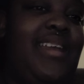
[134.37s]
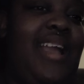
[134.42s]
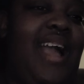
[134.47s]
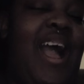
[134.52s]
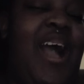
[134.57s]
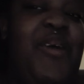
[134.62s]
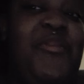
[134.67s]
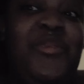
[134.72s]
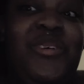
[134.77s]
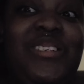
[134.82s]

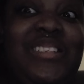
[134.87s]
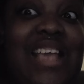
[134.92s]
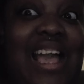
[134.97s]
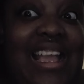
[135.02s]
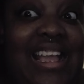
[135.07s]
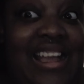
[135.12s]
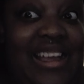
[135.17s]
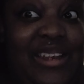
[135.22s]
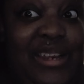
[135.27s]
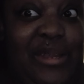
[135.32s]
I almost
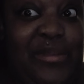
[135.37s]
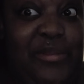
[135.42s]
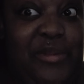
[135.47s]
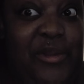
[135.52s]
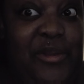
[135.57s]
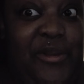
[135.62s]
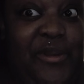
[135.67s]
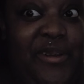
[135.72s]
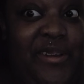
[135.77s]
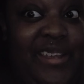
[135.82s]
got caught up,
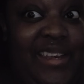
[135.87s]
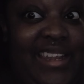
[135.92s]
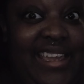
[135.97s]
y'all.